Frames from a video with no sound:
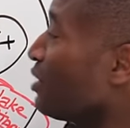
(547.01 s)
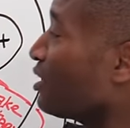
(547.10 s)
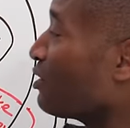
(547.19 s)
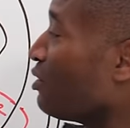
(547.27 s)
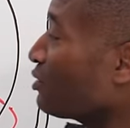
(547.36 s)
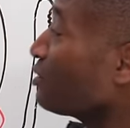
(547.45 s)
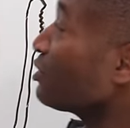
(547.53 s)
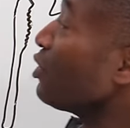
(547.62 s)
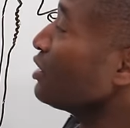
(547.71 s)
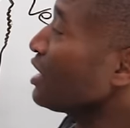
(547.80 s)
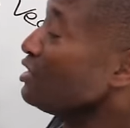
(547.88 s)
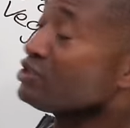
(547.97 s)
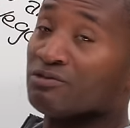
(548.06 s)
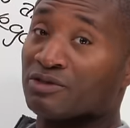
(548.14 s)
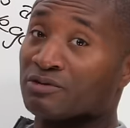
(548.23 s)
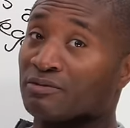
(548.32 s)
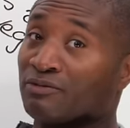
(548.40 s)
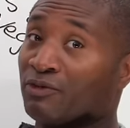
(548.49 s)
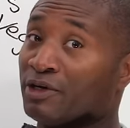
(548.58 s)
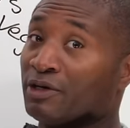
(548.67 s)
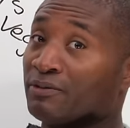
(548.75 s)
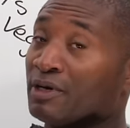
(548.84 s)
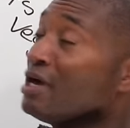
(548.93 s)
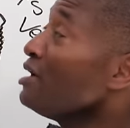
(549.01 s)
my collocations for you.